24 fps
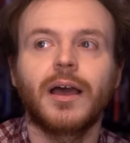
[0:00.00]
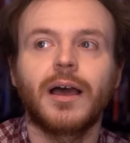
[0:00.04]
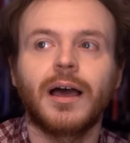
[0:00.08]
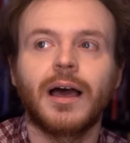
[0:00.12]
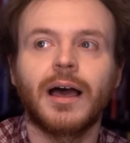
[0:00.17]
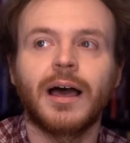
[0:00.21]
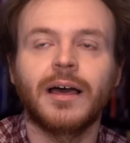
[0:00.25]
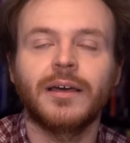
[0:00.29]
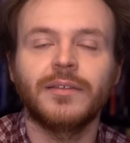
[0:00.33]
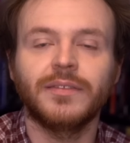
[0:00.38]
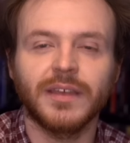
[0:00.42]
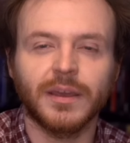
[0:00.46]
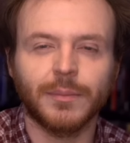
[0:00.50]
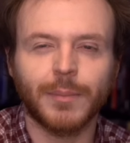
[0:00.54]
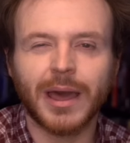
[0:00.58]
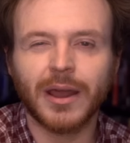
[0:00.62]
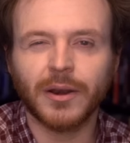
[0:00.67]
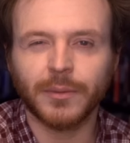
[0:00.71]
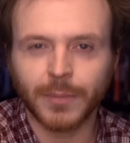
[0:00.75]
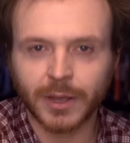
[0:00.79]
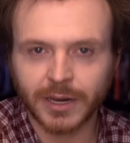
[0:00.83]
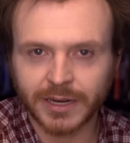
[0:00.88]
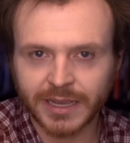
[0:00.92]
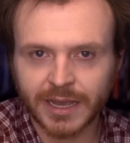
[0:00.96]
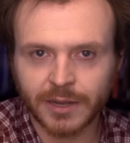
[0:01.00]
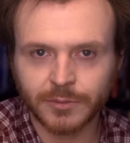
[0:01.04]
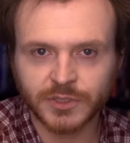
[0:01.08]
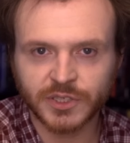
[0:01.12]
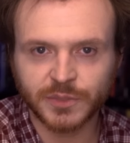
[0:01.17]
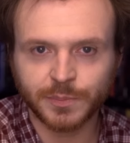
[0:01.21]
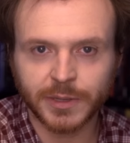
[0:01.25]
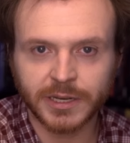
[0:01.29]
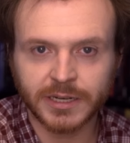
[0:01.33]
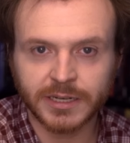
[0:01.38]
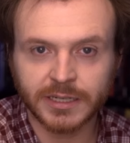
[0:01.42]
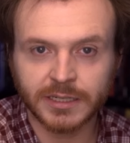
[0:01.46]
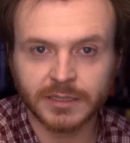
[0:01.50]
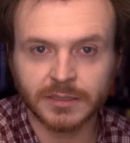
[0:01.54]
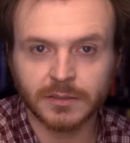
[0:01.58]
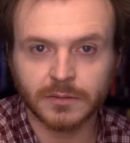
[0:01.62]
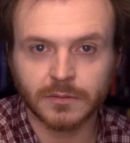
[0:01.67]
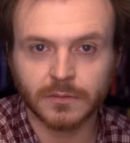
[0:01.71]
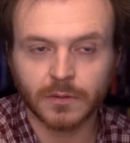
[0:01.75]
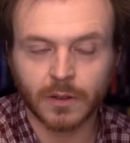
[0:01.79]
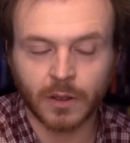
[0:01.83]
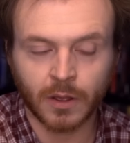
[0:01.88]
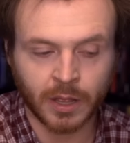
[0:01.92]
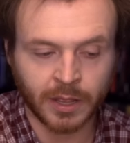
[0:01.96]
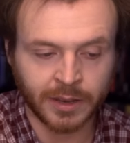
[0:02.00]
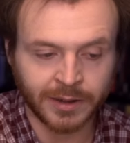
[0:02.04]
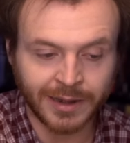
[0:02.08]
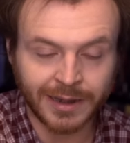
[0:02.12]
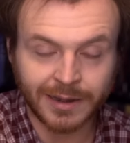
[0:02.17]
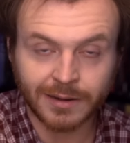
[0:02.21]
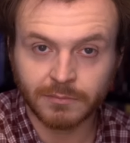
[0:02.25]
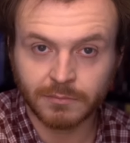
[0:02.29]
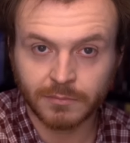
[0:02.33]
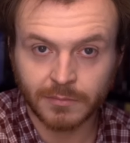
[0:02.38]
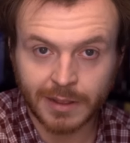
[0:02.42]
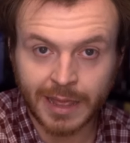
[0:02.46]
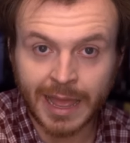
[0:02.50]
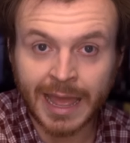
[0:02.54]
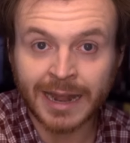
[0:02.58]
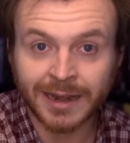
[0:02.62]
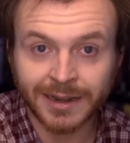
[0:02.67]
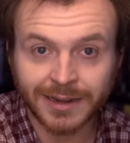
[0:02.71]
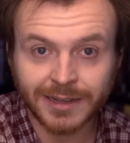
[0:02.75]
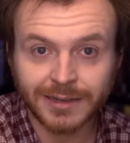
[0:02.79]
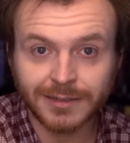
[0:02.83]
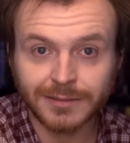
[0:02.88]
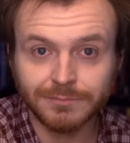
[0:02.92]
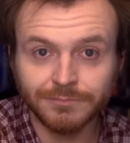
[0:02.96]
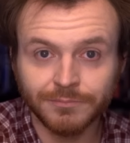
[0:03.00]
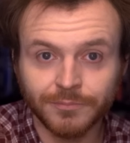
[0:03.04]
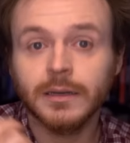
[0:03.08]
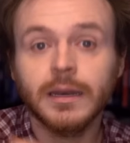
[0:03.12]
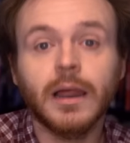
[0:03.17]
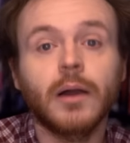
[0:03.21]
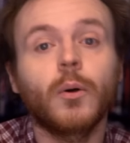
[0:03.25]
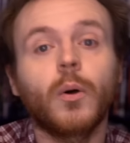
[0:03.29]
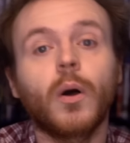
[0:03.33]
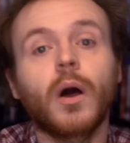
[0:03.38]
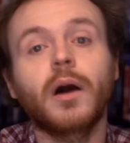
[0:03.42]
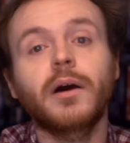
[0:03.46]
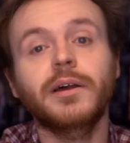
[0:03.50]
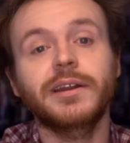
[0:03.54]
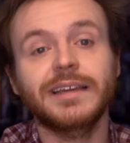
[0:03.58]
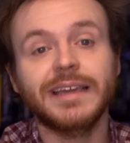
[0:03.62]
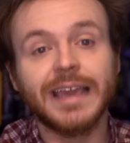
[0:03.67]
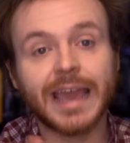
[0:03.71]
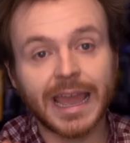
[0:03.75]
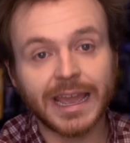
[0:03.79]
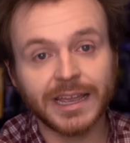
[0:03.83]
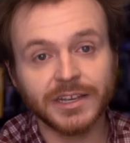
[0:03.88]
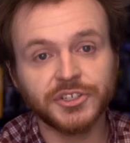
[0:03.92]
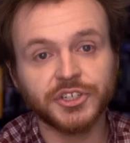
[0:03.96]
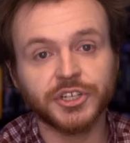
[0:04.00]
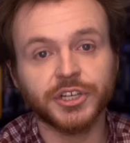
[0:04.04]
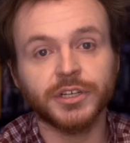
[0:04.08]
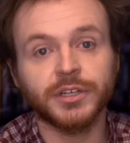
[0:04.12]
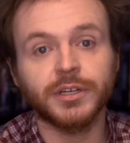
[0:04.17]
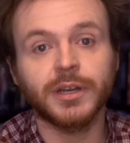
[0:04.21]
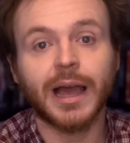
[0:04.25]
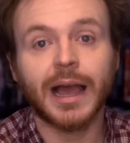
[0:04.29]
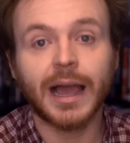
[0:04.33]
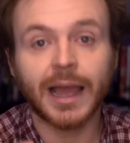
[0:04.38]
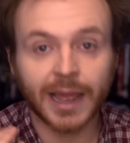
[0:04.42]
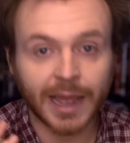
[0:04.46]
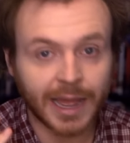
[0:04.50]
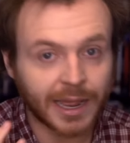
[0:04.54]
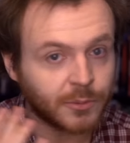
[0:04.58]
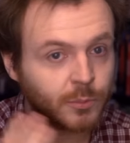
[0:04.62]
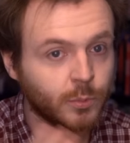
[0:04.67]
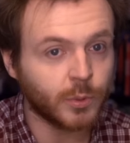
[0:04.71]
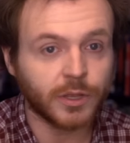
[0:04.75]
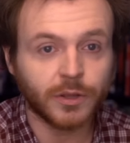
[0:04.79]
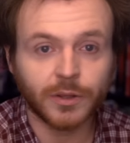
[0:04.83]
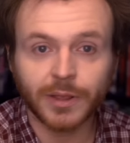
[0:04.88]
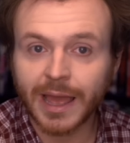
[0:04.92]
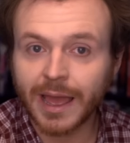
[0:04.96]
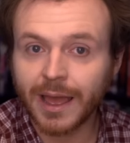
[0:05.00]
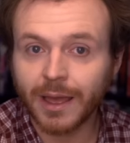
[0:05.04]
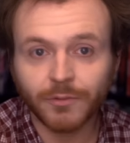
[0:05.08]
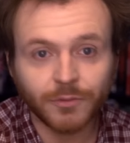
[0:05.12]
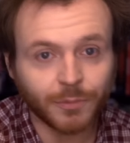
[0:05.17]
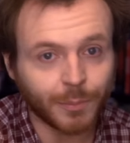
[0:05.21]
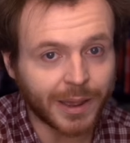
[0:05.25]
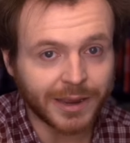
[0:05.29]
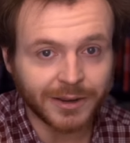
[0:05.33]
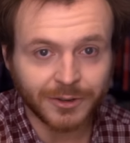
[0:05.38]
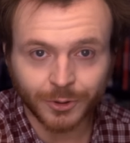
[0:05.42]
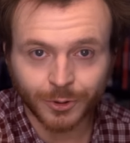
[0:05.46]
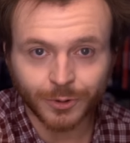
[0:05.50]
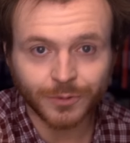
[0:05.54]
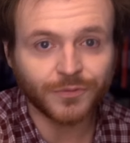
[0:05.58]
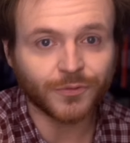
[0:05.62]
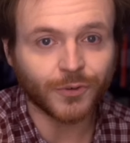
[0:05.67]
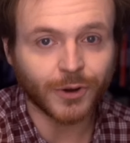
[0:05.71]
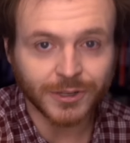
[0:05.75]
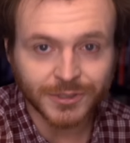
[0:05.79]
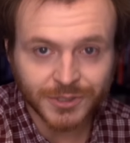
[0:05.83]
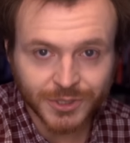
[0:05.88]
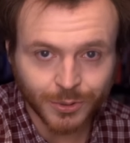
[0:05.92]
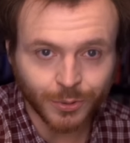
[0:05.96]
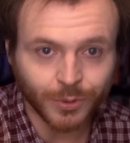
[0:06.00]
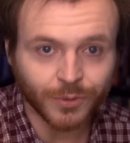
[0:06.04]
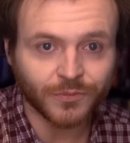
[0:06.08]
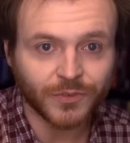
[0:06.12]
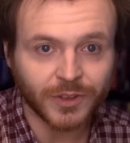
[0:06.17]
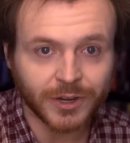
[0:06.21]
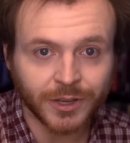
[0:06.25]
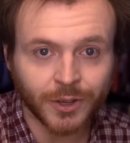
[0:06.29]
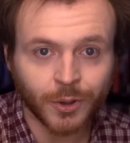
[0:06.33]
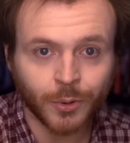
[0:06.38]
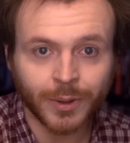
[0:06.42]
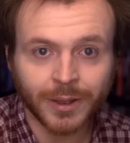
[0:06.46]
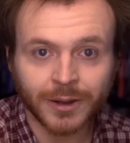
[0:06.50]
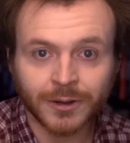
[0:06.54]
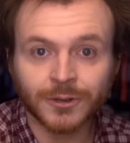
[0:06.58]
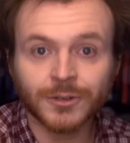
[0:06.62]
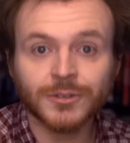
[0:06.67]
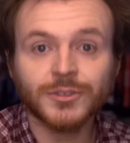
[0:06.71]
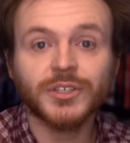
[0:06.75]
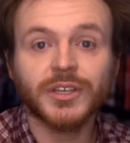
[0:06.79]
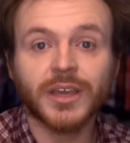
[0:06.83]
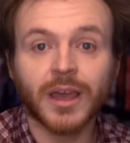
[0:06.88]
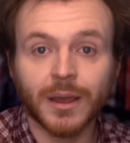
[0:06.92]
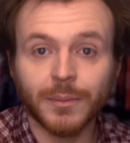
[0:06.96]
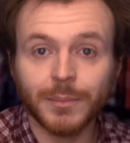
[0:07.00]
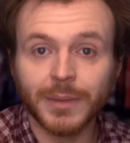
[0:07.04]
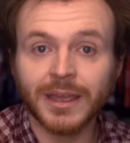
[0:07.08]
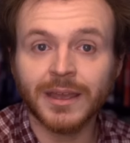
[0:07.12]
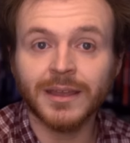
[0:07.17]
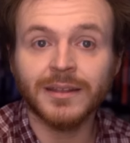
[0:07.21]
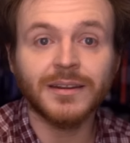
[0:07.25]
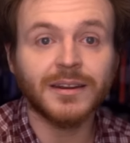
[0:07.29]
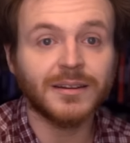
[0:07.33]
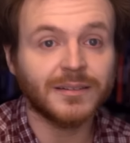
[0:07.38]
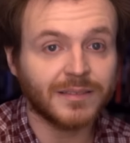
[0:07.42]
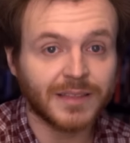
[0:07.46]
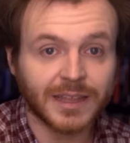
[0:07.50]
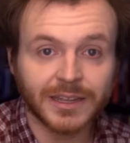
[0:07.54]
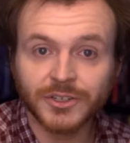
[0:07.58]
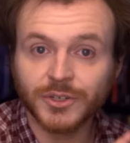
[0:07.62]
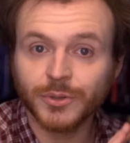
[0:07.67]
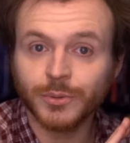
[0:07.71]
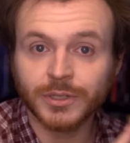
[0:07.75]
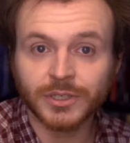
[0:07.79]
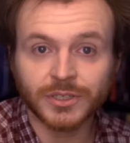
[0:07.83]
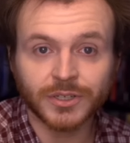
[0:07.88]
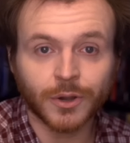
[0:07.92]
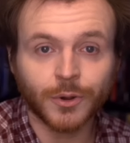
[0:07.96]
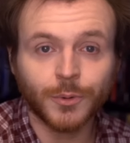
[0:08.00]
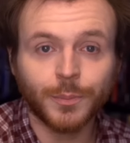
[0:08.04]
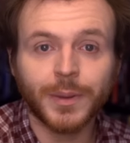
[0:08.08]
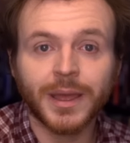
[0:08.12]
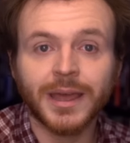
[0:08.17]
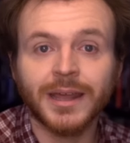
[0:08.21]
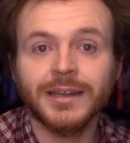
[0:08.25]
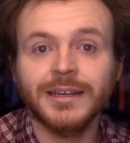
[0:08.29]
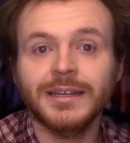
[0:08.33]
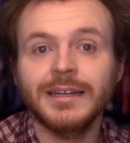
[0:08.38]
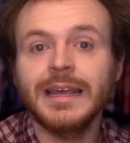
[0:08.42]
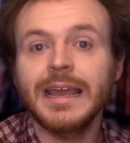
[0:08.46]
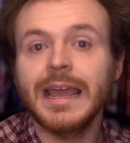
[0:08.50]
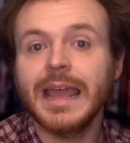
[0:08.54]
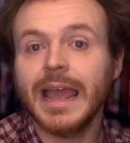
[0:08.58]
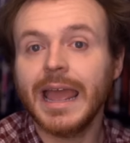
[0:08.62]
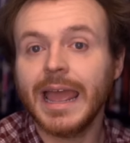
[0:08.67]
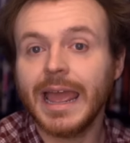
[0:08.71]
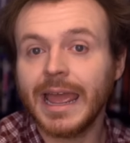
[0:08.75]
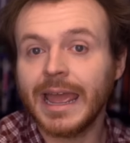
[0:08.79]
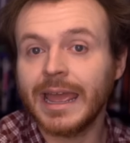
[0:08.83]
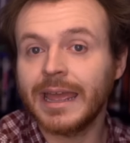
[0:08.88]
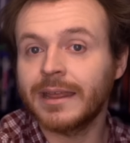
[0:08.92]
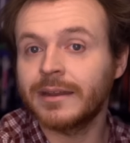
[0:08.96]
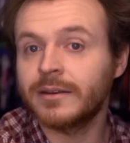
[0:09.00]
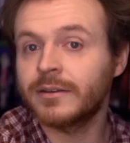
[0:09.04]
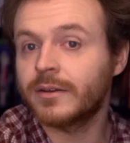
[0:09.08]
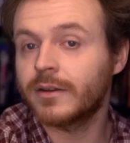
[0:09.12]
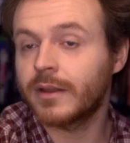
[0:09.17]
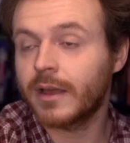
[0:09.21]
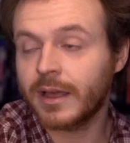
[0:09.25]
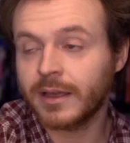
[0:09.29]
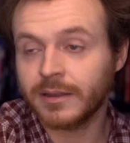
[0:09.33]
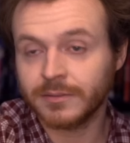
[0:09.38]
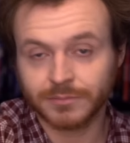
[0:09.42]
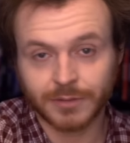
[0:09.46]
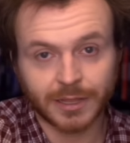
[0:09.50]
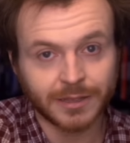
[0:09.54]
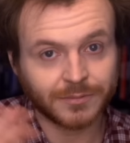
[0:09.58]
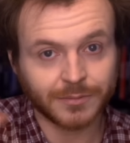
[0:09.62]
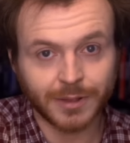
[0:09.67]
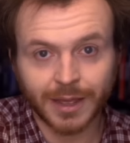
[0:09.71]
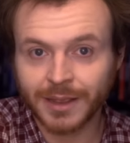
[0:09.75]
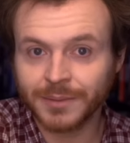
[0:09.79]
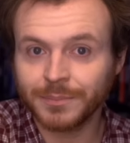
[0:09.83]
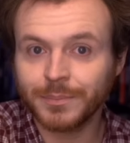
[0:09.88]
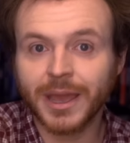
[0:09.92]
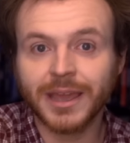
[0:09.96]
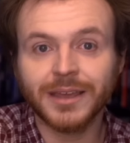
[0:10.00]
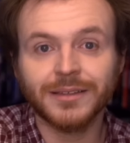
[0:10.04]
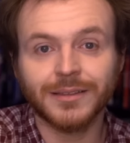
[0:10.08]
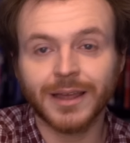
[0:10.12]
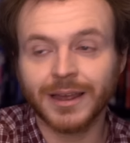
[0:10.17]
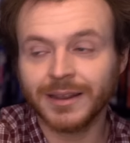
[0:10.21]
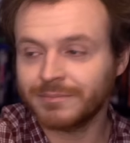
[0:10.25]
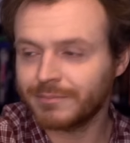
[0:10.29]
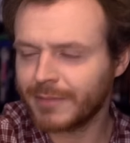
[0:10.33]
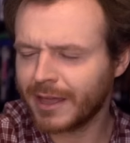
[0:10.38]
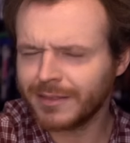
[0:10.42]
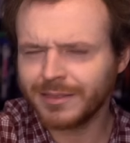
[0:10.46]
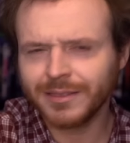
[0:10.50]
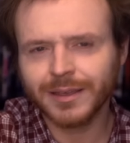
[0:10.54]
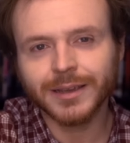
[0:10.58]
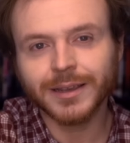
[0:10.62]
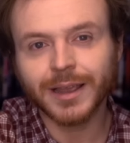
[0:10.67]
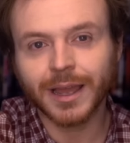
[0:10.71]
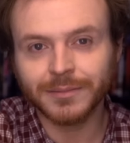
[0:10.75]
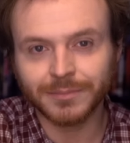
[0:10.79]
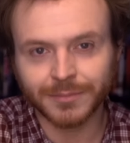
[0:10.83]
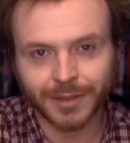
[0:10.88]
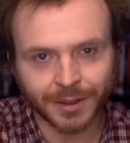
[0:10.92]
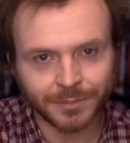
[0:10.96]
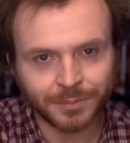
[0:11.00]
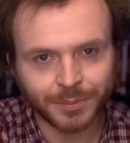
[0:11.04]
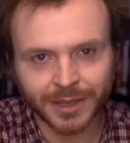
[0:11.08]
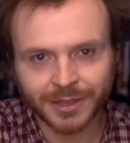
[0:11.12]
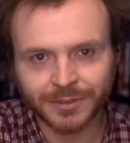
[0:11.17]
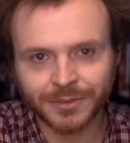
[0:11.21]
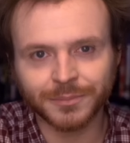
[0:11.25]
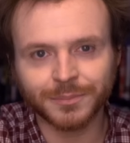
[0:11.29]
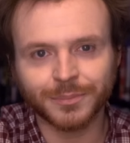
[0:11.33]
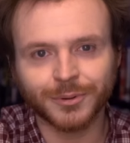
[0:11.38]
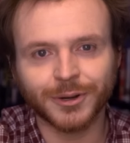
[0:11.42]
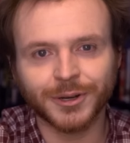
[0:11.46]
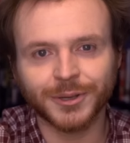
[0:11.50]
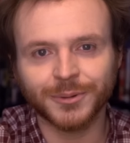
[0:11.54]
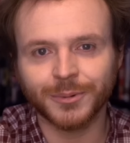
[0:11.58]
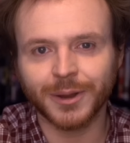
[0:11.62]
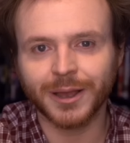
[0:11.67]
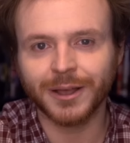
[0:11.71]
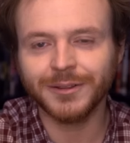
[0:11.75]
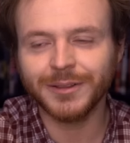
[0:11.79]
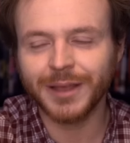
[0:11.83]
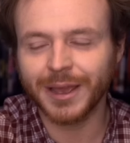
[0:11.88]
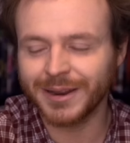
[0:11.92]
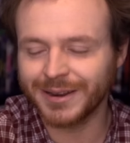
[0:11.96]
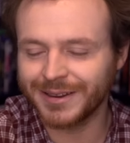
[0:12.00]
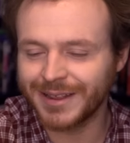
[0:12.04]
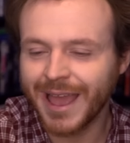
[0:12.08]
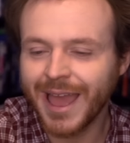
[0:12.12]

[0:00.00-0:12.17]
the amount of money I was spending on editing. Now, on occasion, I will have my good friends who are video editors come in and they do a dope edit, and I think I pay them pretty well.